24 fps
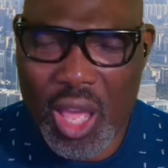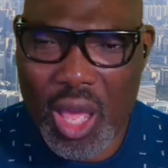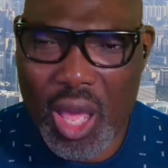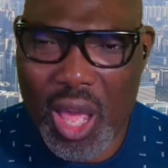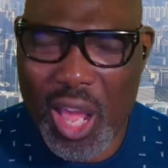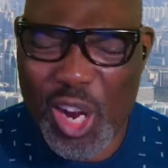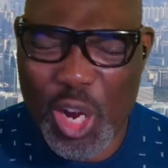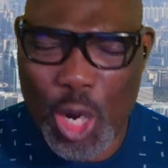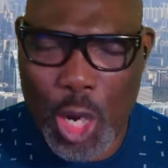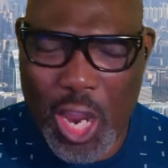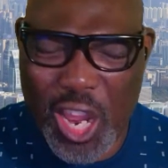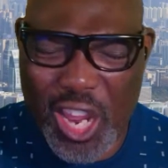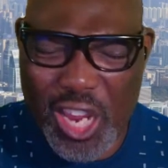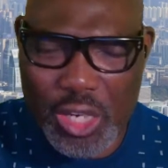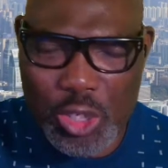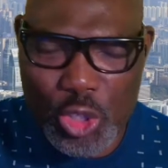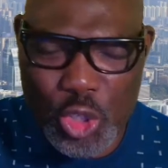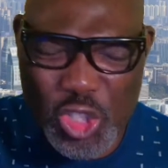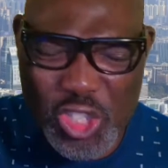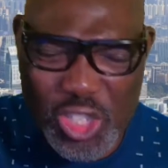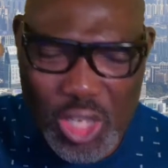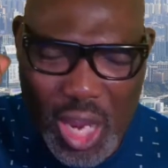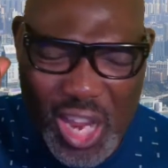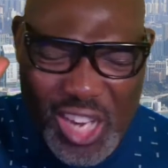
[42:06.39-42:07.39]
Re
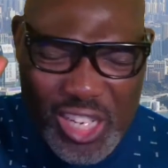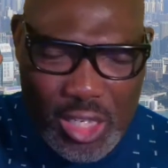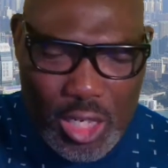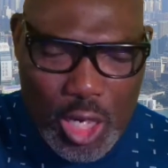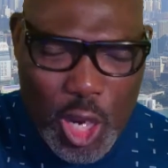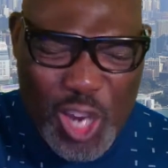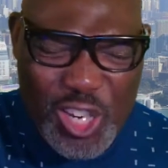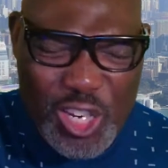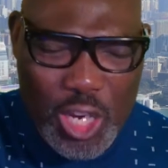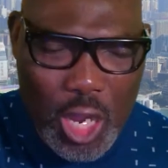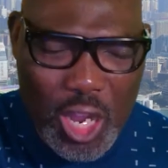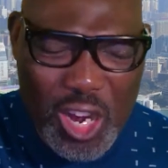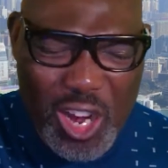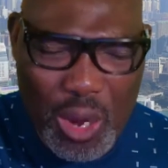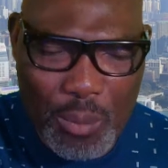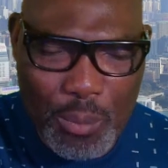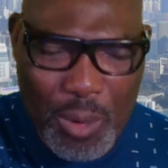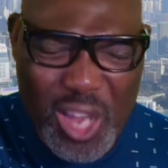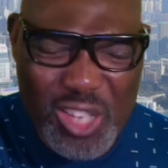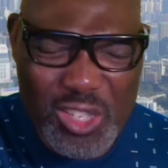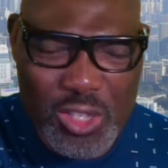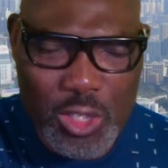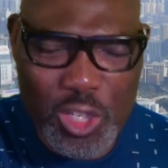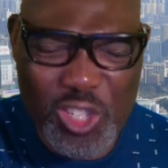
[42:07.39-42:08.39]
Shanda
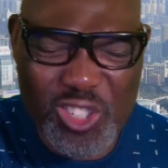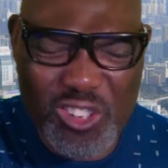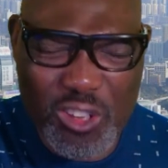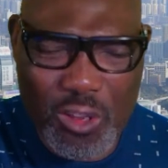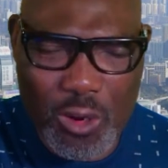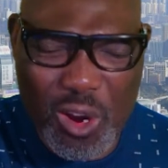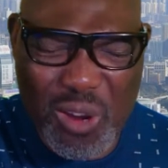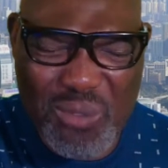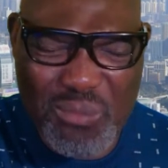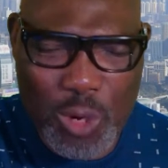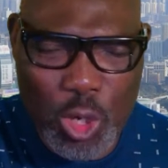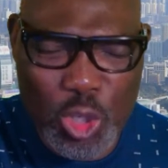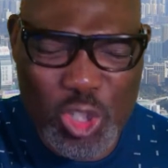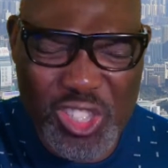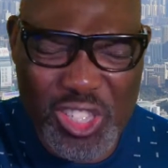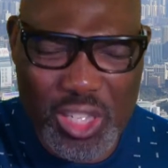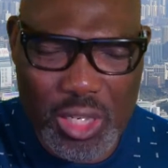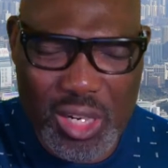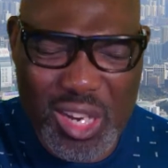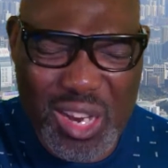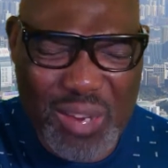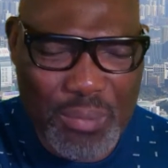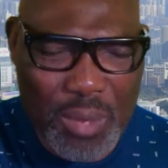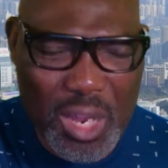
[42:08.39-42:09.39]
Yarabasito
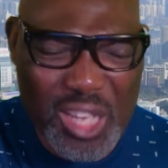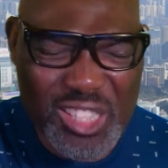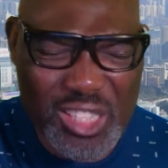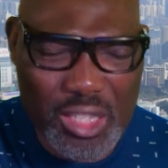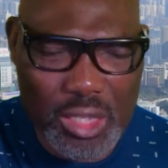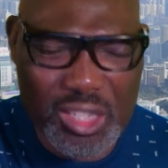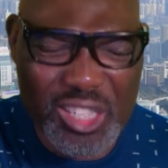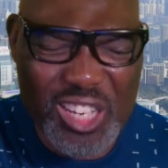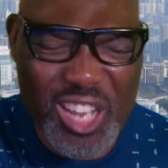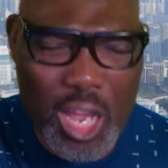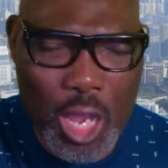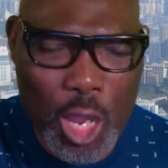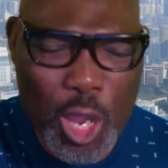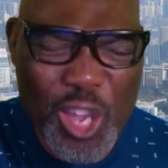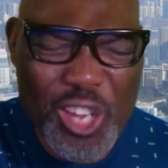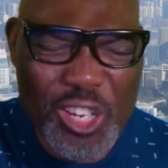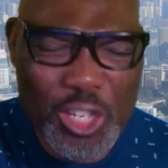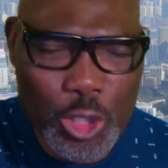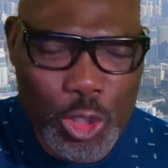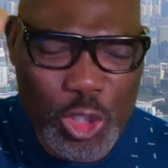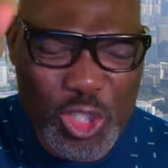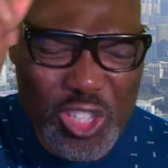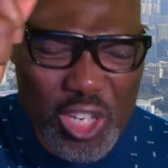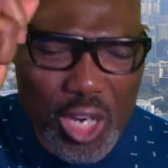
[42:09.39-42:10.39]
raboshke Remasida.
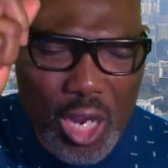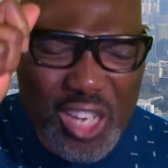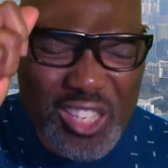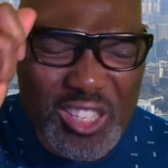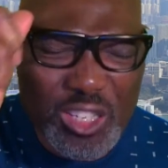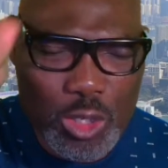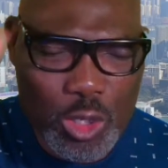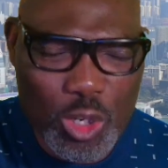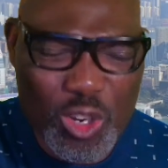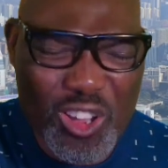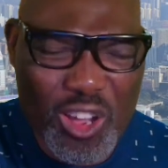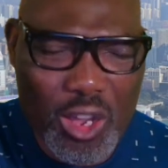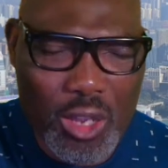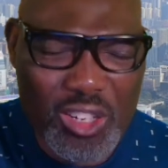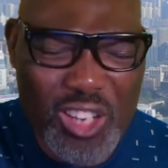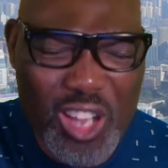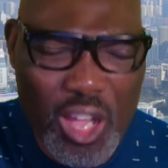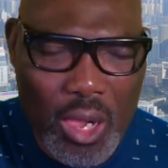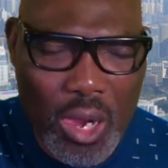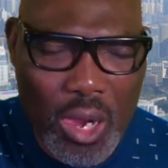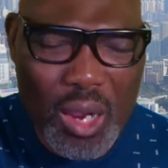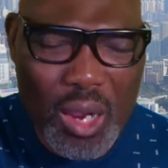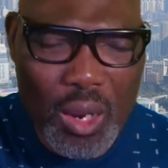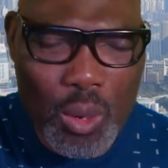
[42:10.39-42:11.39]
Yes, Lord,
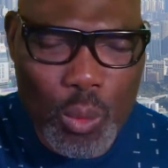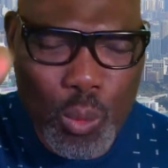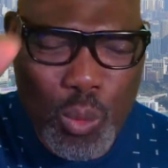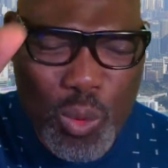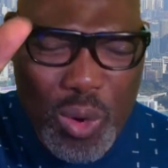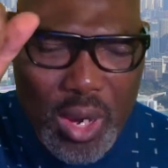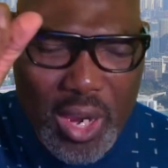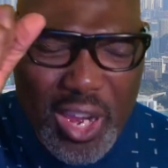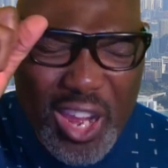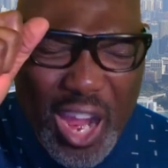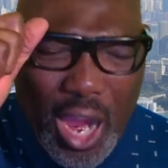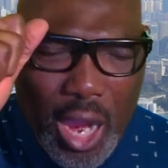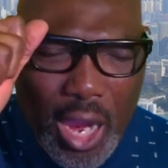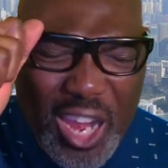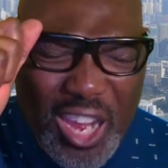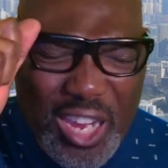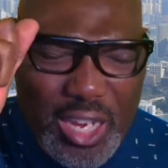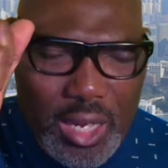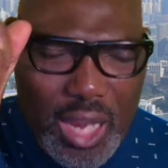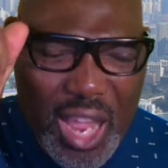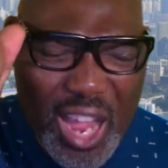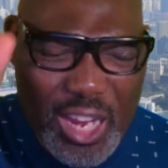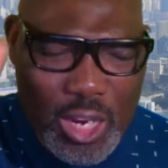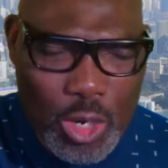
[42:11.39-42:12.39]
we are
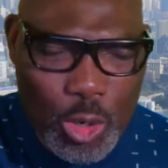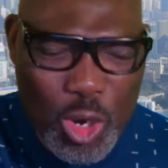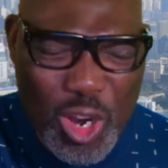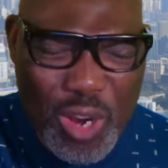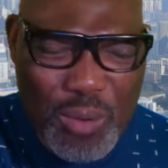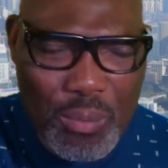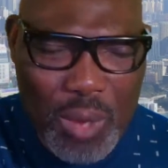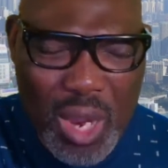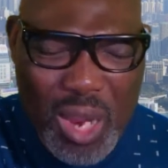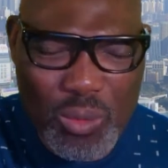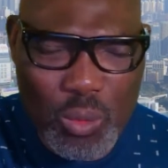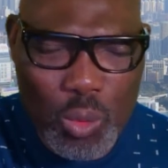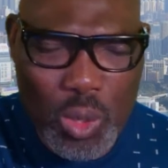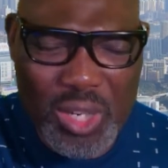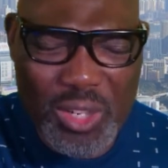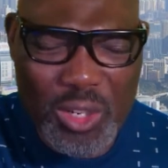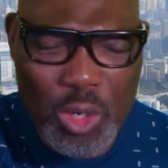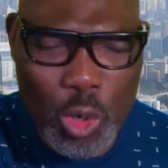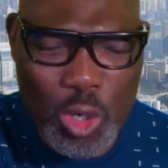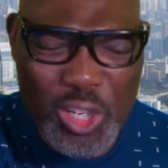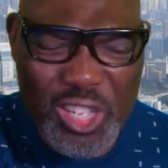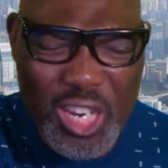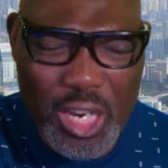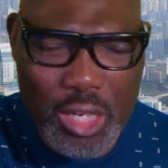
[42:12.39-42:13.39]
in agreement with
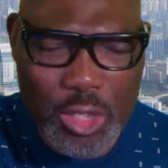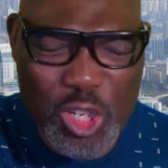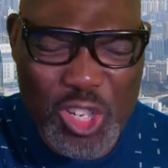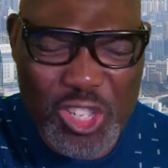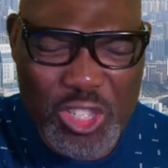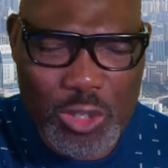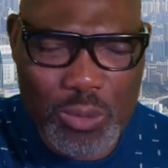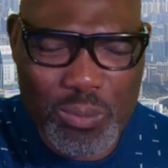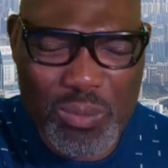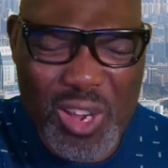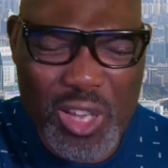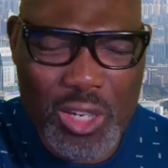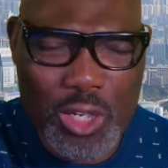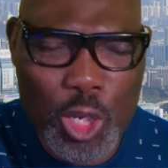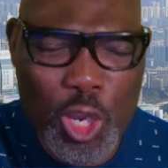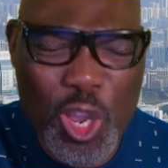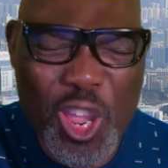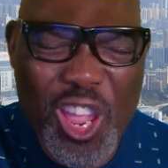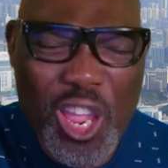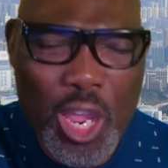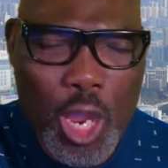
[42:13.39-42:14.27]
Noye this morning.